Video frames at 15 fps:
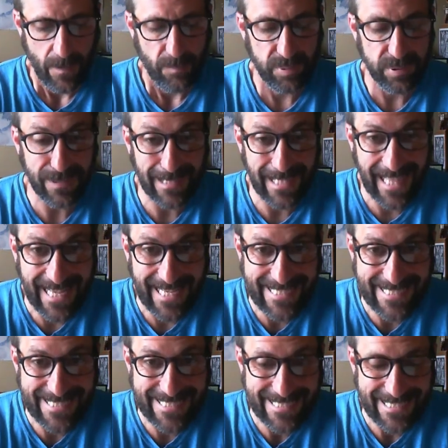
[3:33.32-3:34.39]

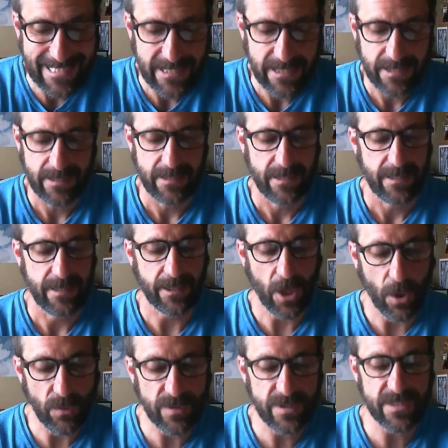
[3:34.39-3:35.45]
Place, the
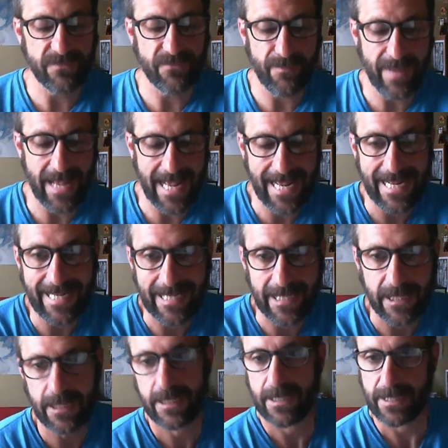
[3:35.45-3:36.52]
coast of Maine,
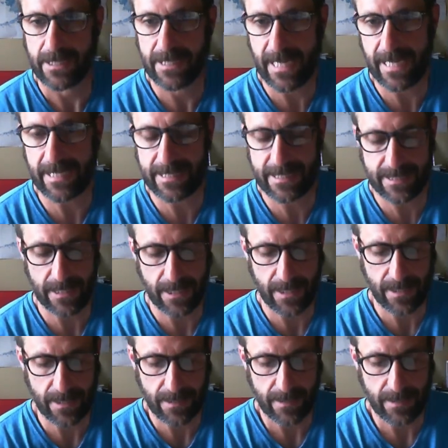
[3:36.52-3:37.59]
takes
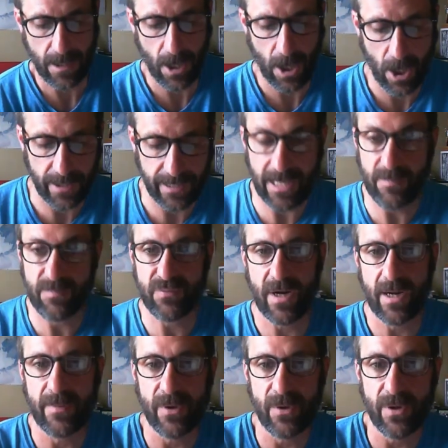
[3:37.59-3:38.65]
on a
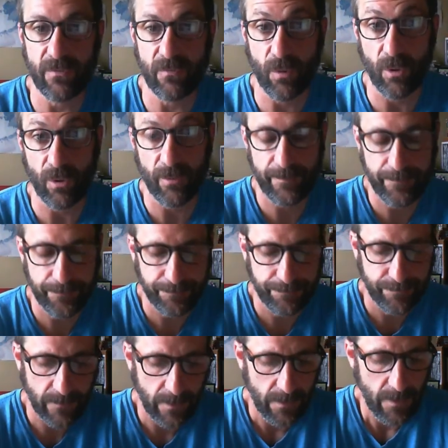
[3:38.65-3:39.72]
primary role.
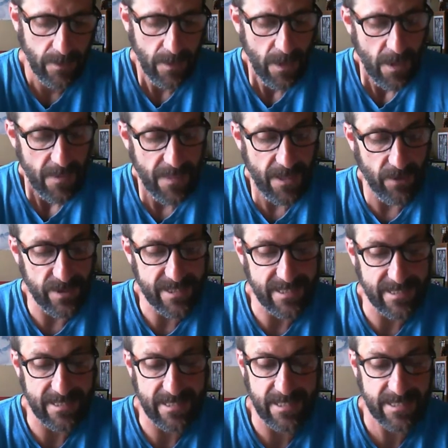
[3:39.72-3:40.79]
There is
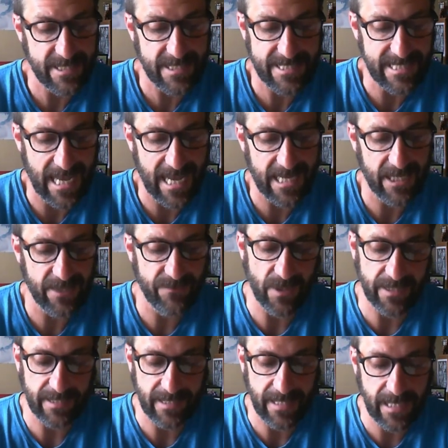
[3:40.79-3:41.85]
the society of
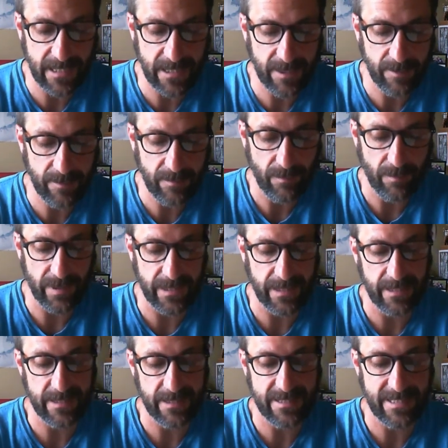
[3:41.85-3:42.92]
Dunnet Landing, but it
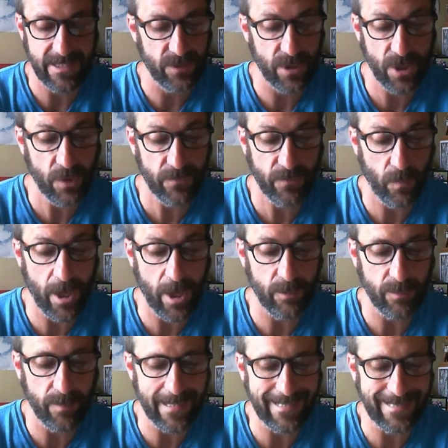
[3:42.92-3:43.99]
is nearly
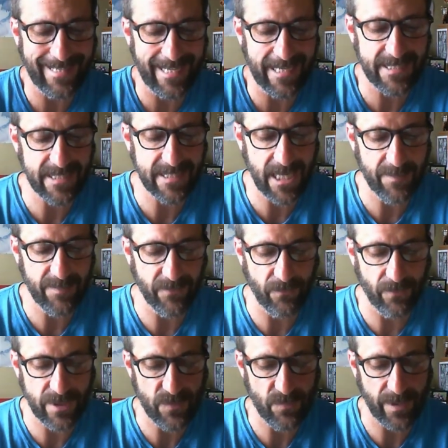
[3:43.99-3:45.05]
overwhelmed by the landscape of
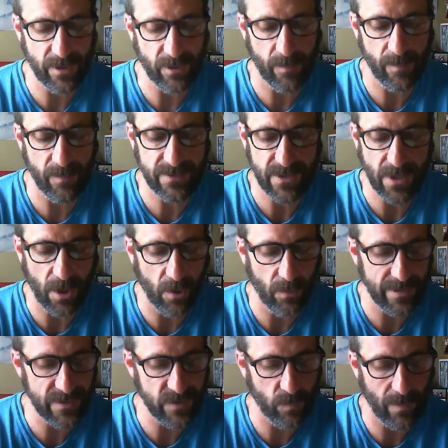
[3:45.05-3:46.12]
which we are almost
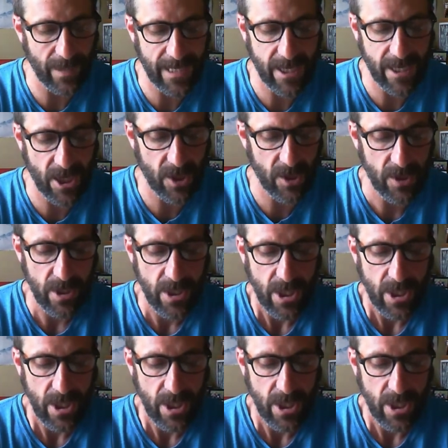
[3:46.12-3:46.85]
always aware